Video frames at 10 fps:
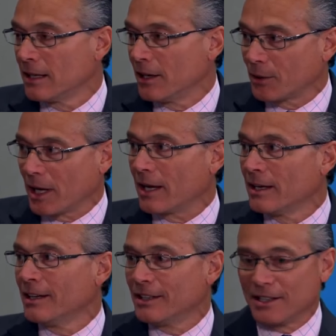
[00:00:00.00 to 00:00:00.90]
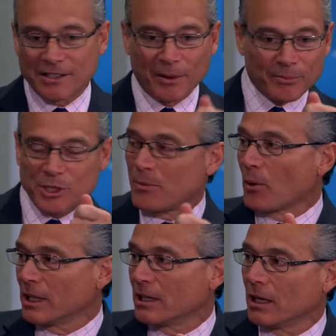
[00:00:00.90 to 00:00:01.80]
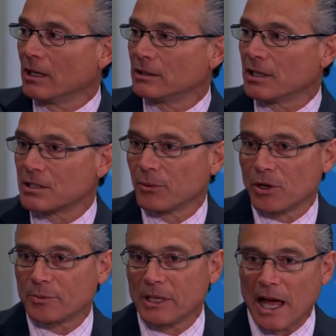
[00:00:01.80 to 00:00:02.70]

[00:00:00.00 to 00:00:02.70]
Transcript: Okay, and some smoking gun gets emerged. But